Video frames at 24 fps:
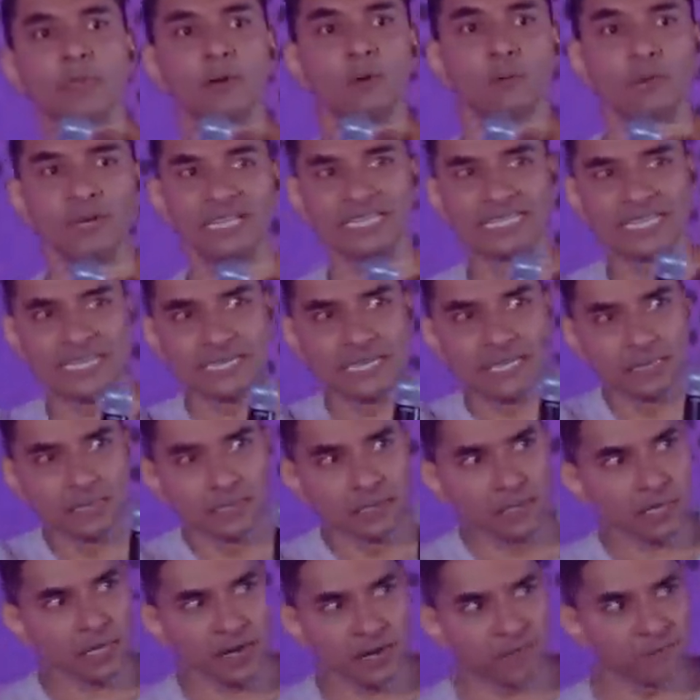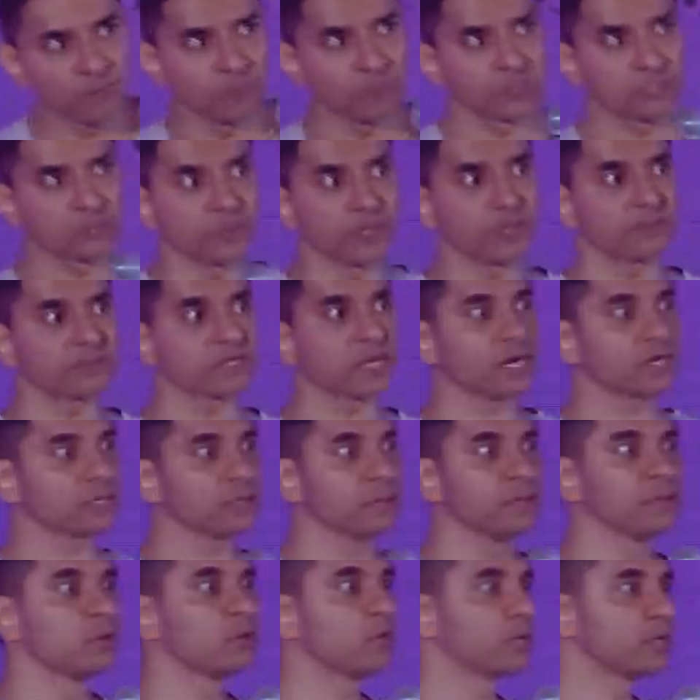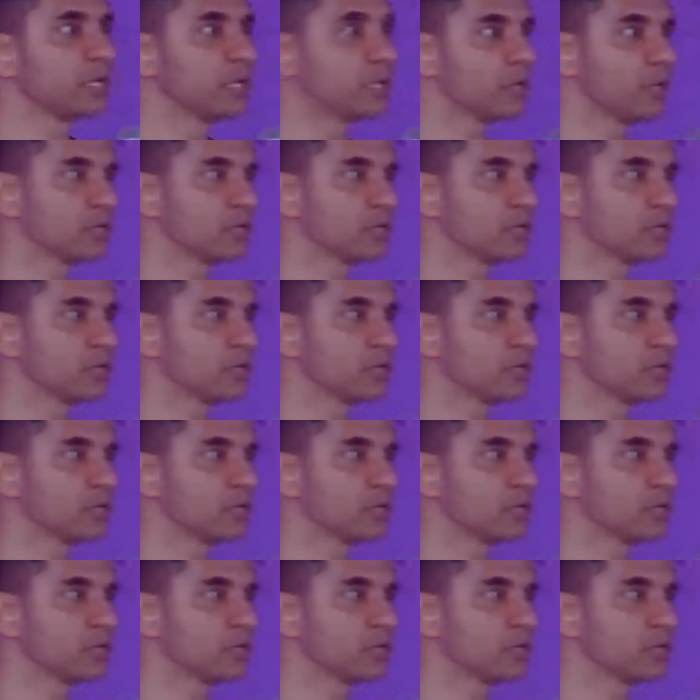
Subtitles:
Everyone's aware of Tata Memorial